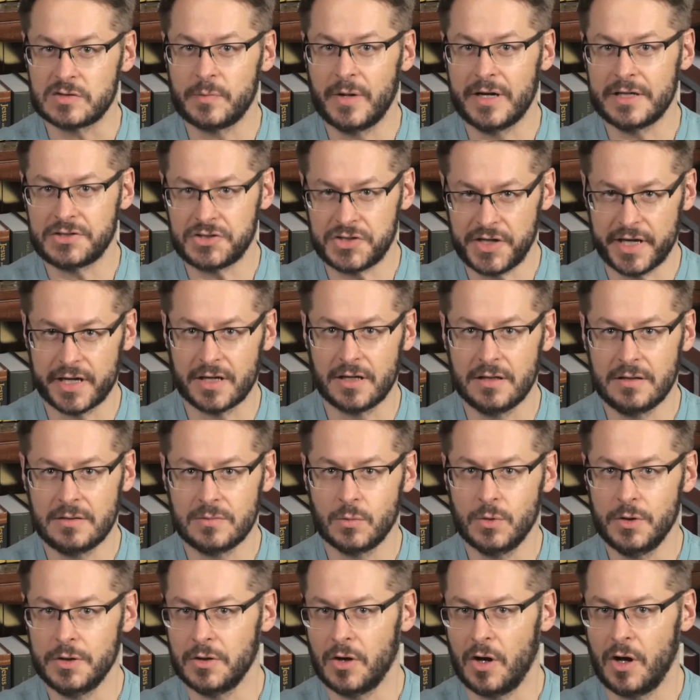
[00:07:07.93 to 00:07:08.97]
my channel
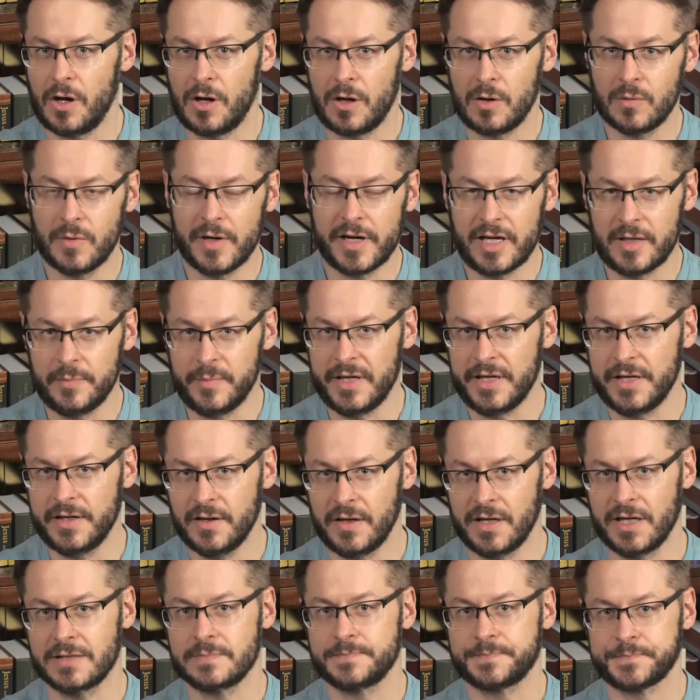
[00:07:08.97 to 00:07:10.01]
would already be
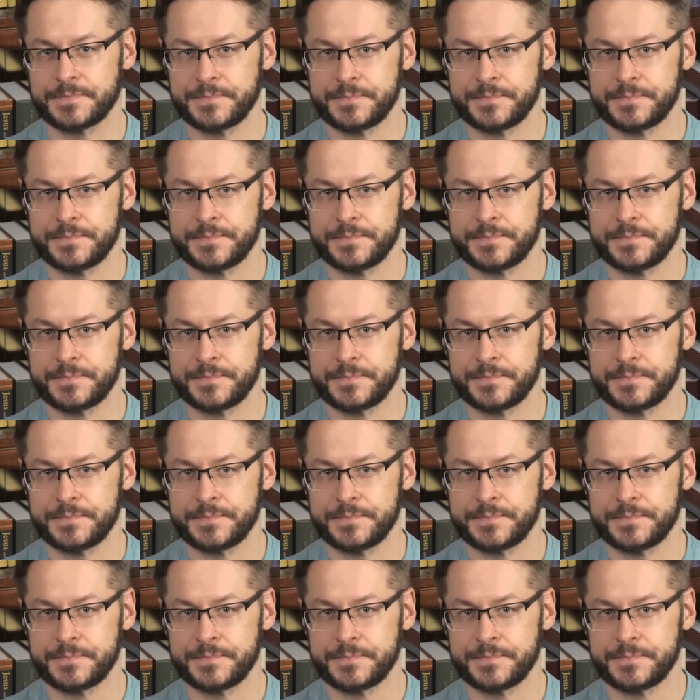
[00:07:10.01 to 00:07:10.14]
gone.